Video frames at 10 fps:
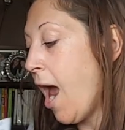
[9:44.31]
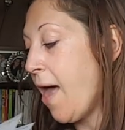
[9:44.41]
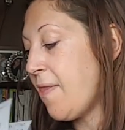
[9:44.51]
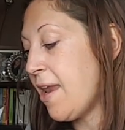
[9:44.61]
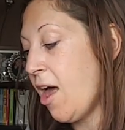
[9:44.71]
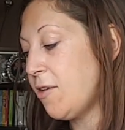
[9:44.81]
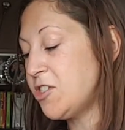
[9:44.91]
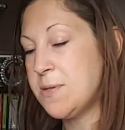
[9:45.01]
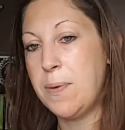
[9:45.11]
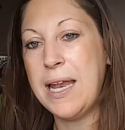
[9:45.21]
and then I'll
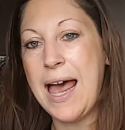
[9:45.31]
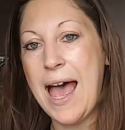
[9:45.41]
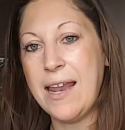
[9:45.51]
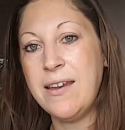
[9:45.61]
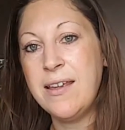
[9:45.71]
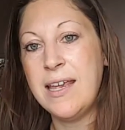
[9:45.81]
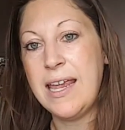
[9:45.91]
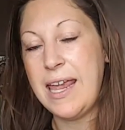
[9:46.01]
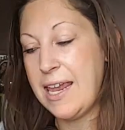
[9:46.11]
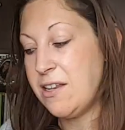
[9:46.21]
just plan
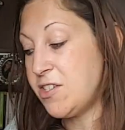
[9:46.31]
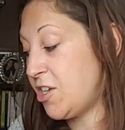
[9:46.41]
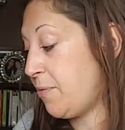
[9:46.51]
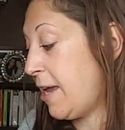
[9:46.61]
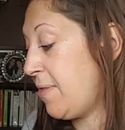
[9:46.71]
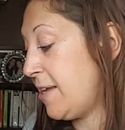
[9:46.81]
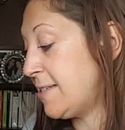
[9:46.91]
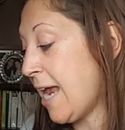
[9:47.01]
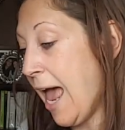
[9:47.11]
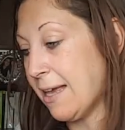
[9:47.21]
into it
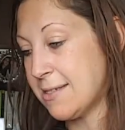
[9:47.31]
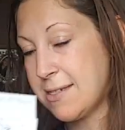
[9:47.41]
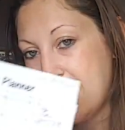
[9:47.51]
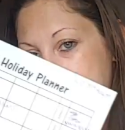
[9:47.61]
these tasks.